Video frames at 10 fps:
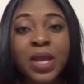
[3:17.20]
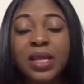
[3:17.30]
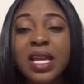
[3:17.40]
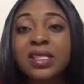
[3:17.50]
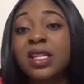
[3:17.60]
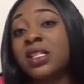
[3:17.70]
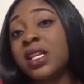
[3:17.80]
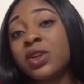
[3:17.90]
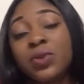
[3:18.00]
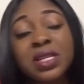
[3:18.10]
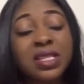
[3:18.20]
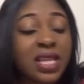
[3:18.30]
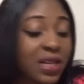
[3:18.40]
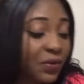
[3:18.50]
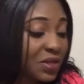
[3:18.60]
There's a decreased
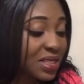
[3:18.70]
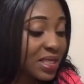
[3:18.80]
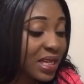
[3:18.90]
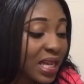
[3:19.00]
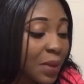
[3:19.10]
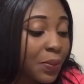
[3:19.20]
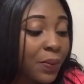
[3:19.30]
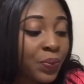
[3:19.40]
need for sleep.